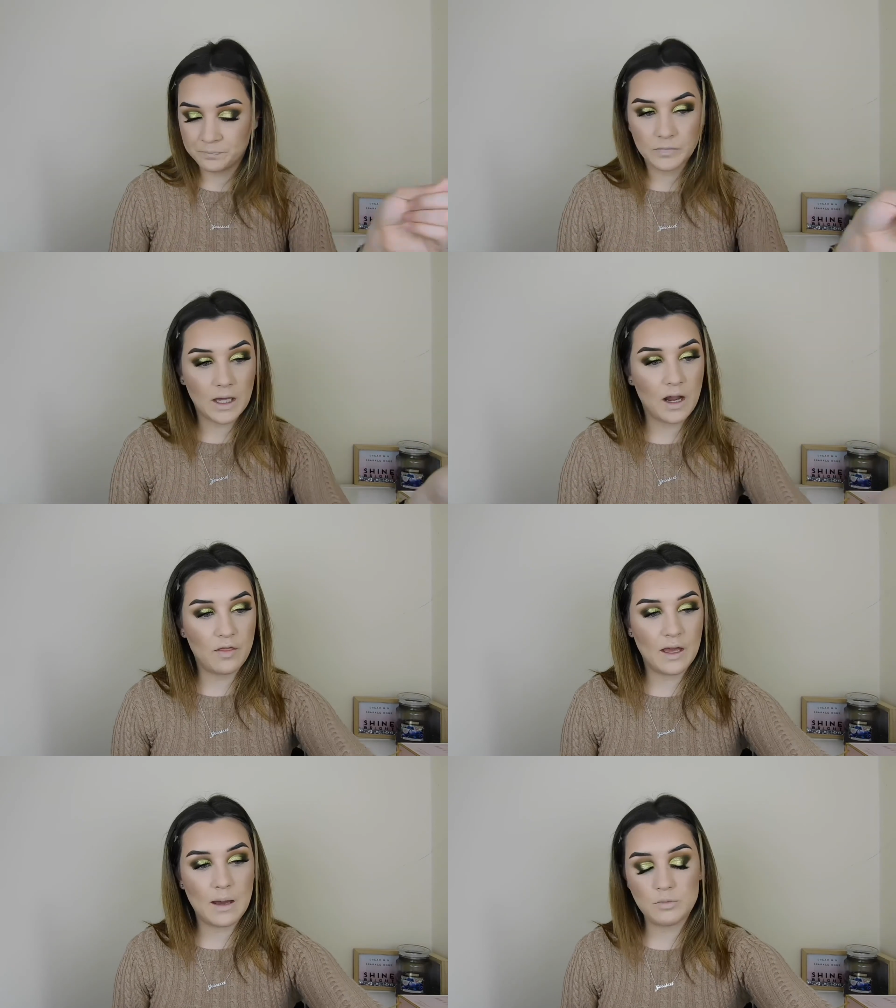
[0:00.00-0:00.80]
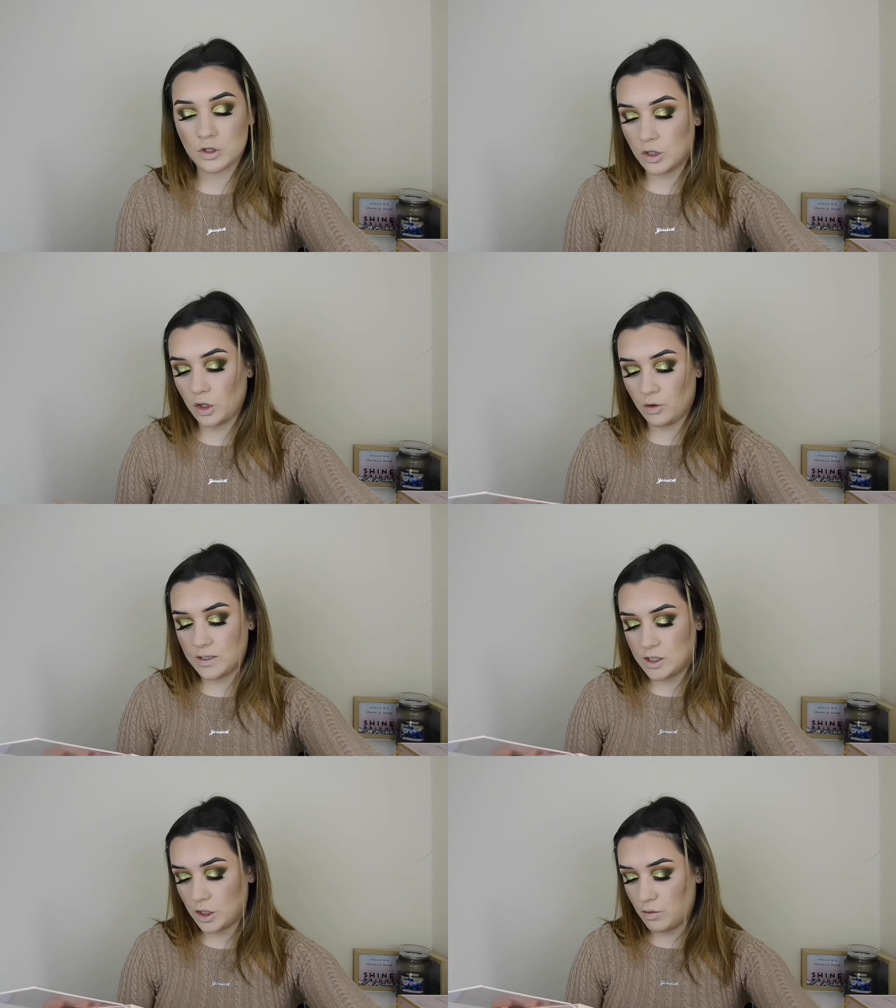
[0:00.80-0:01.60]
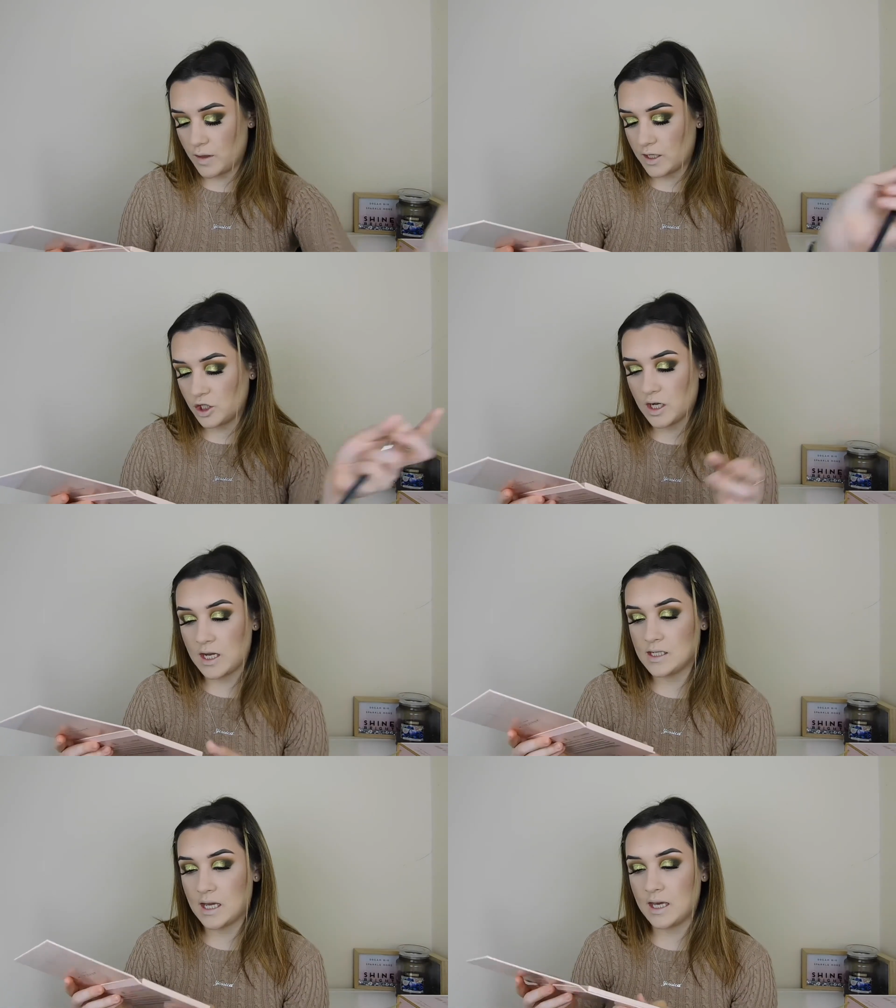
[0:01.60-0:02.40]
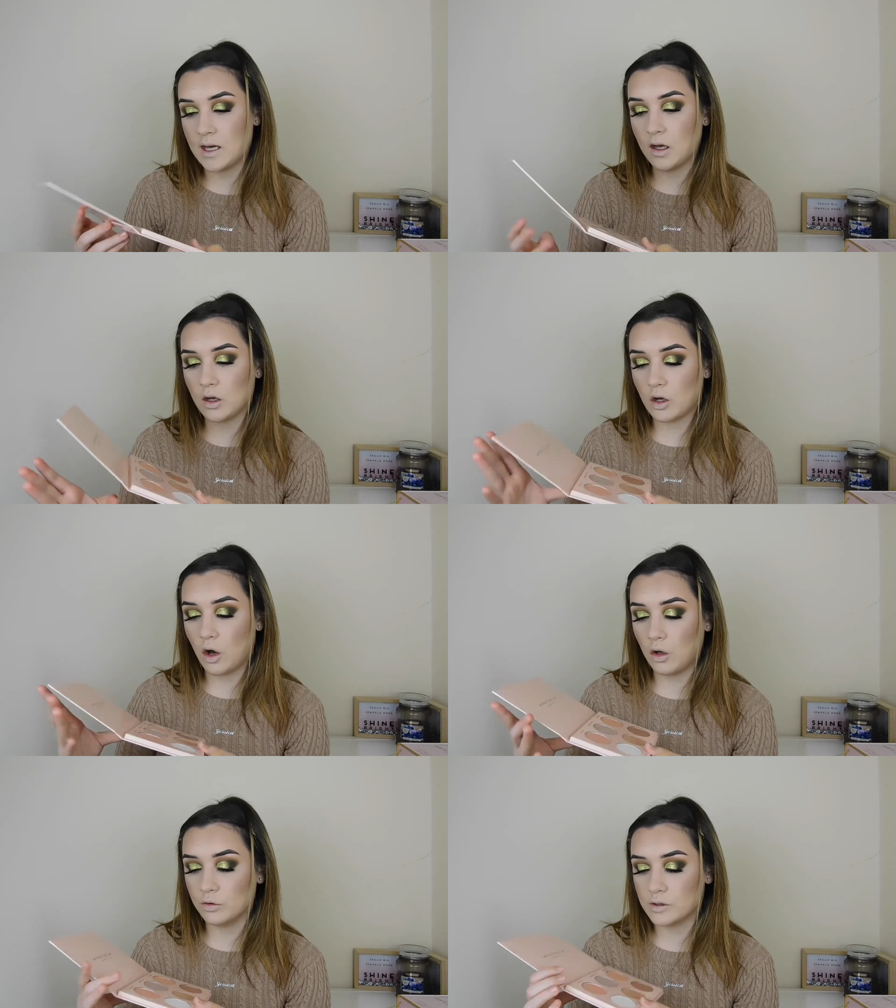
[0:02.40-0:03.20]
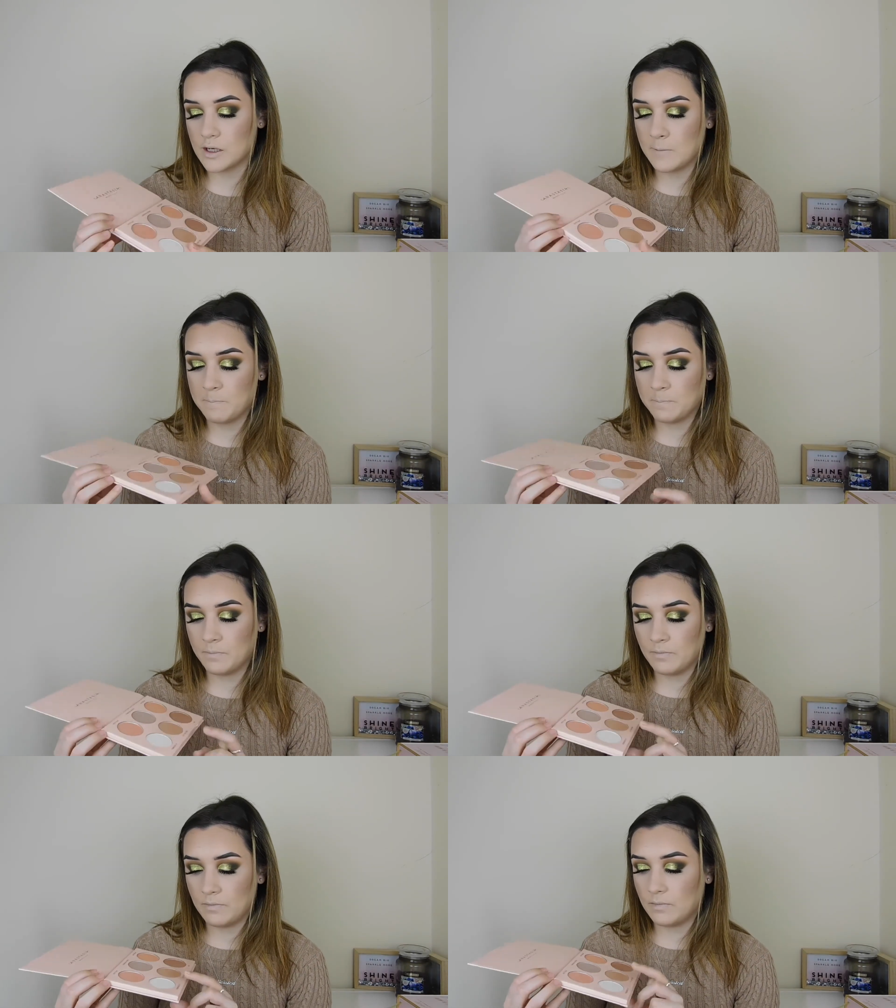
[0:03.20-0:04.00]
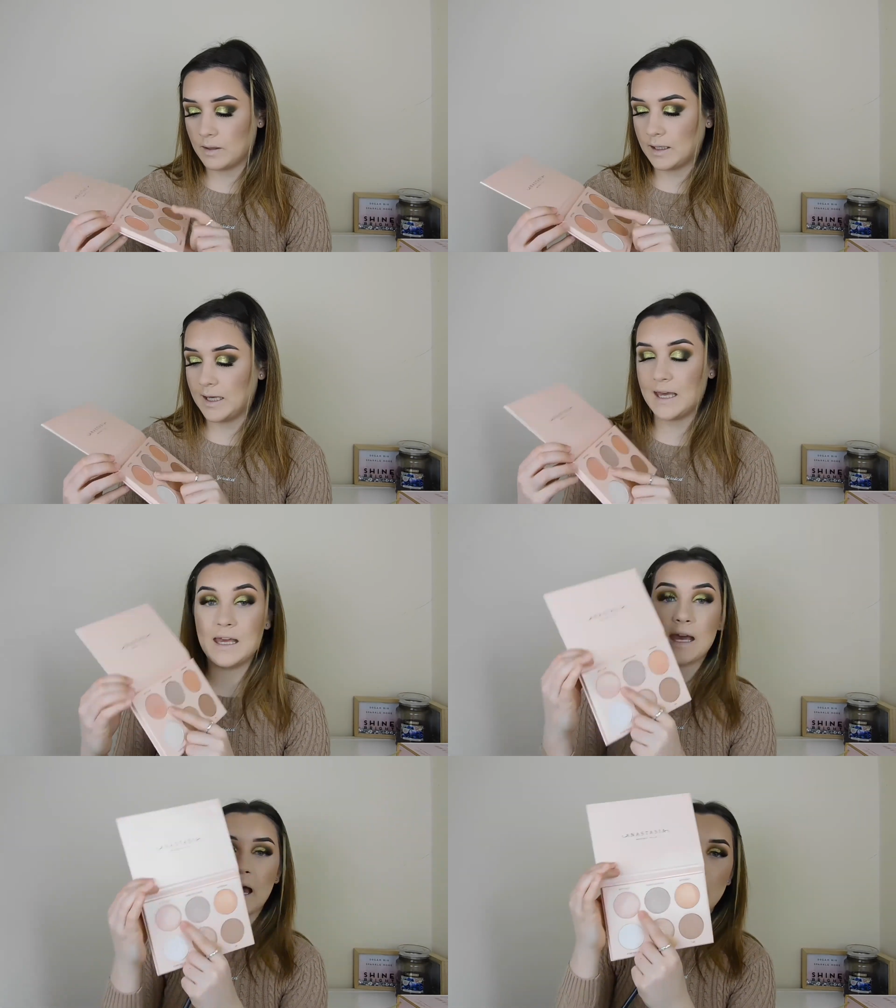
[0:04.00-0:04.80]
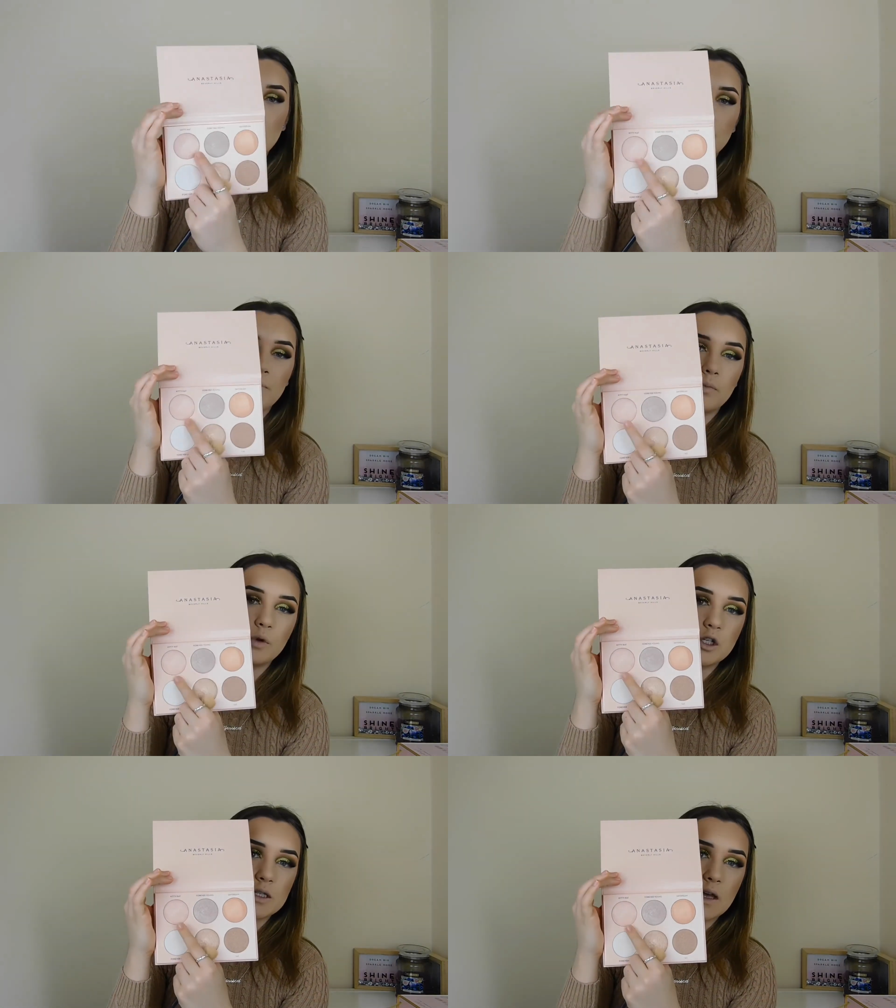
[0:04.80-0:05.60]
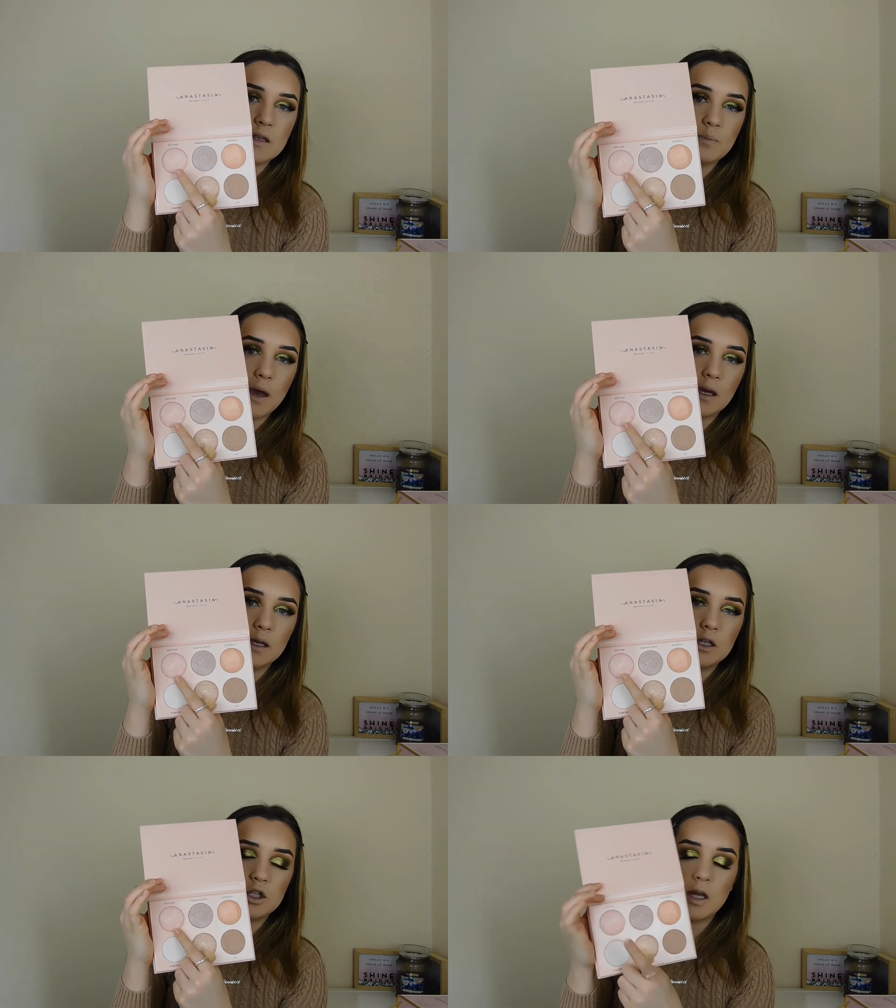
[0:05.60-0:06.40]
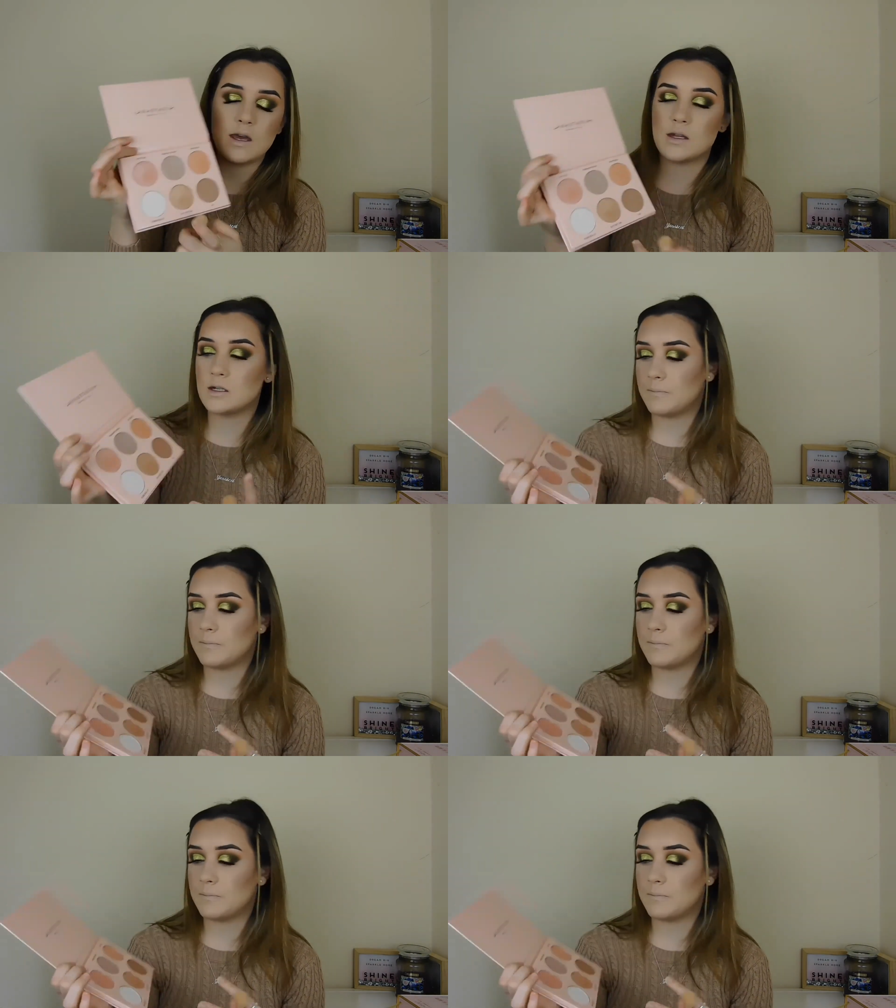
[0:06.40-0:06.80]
And I think I'm just going to go into this shade here called Kitty Cat, which is like this pinky shade.